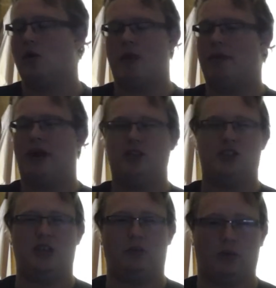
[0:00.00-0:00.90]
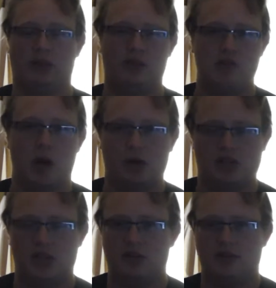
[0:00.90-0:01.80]
or maybe I just didn't really
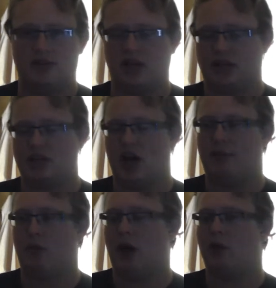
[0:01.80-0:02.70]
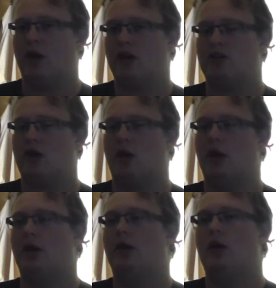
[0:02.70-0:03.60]
notice it the second time around when I
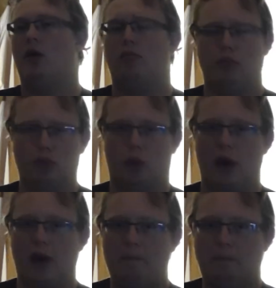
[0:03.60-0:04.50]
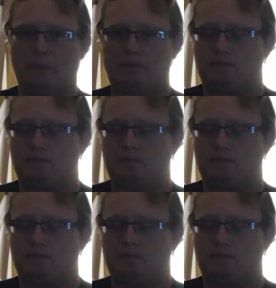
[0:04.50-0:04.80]
saw it on Blu-ray.